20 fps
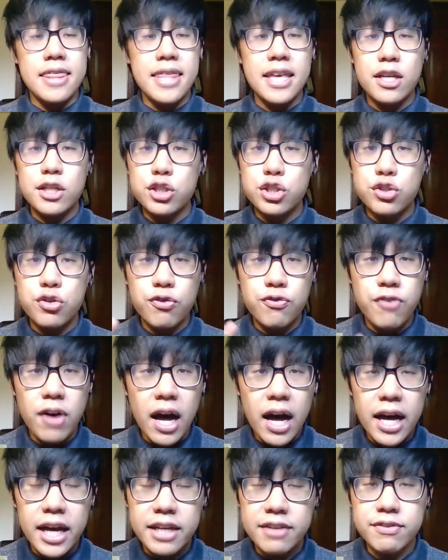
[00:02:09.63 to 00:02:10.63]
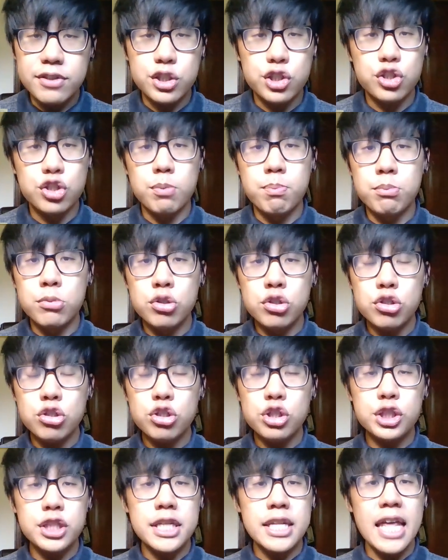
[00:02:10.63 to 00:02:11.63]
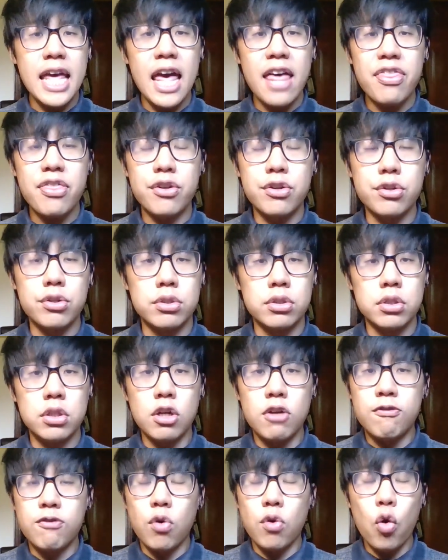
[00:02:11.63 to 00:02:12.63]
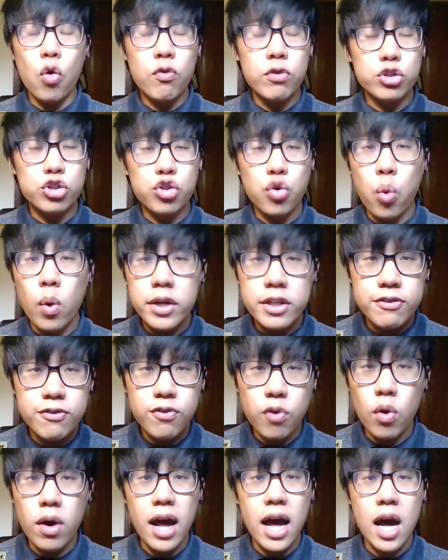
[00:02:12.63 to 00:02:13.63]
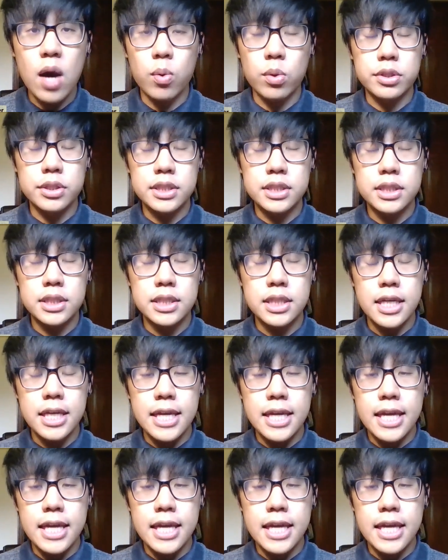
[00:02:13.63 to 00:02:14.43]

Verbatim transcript: They can survive submerged in ethanol for over 24 hours.